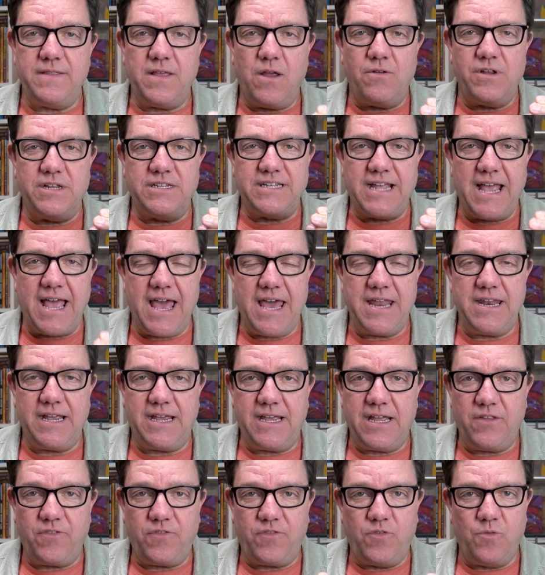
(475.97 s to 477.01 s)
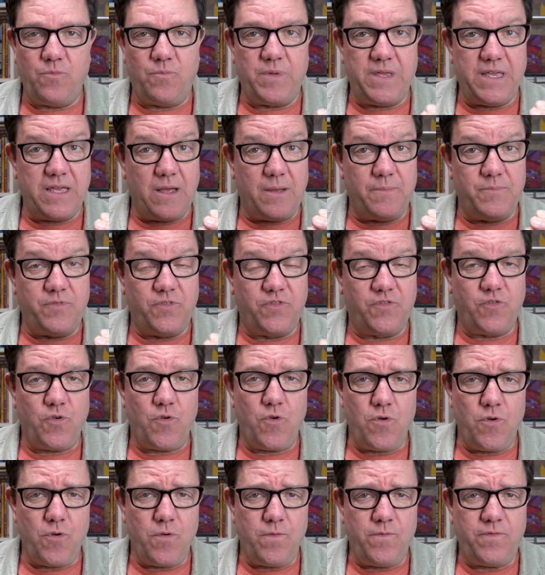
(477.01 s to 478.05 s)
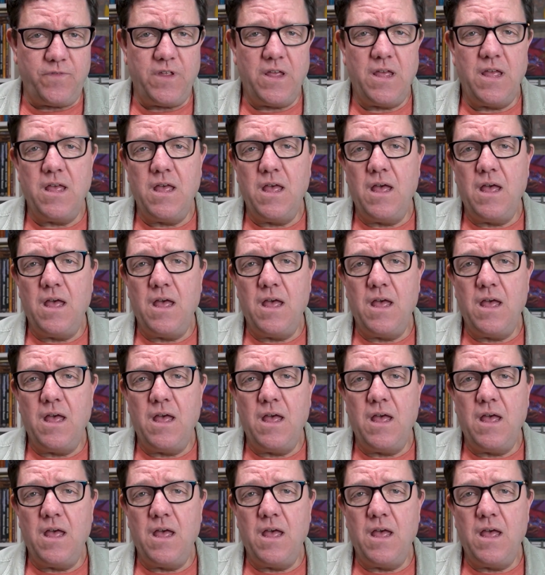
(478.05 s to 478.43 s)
there is etiquette to be observed.